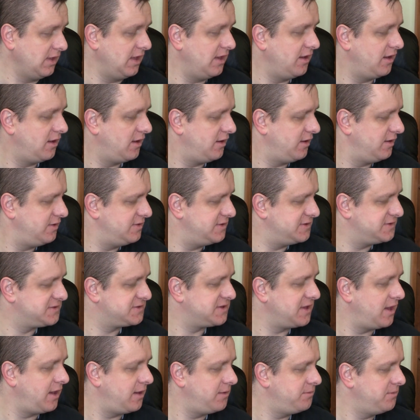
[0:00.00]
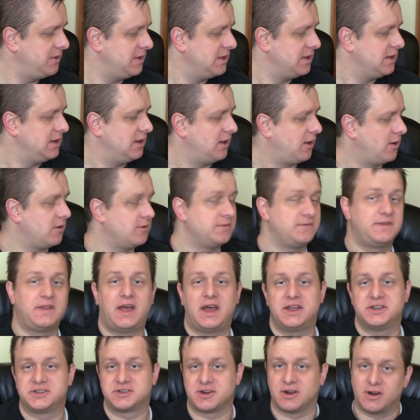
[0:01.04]
in this game are
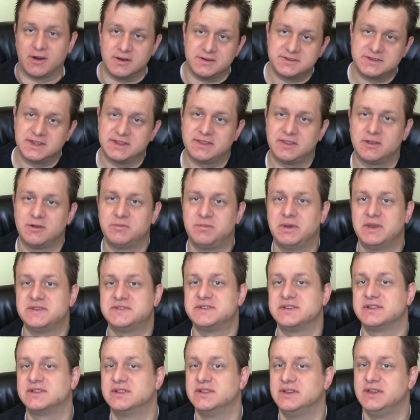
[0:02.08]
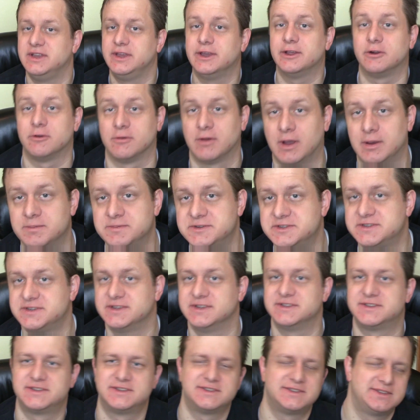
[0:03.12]
flash cards, and they're basically interrupts.
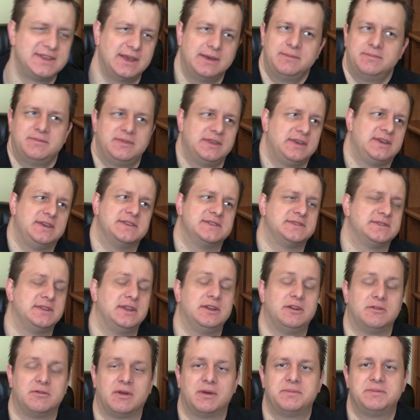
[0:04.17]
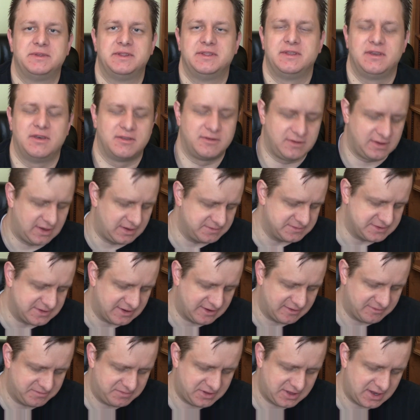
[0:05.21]
It's the same thing as an interrupt in the other games
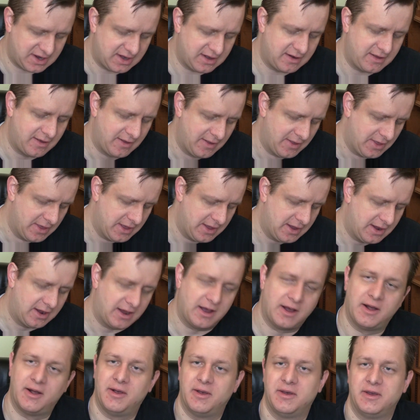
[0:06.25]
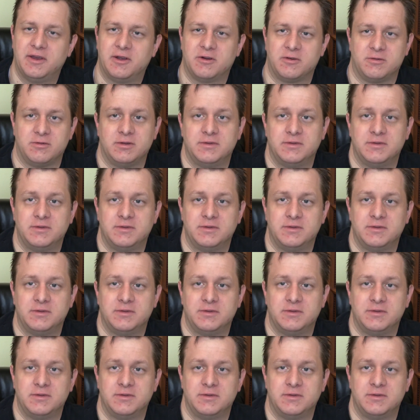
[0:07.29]
that I've played or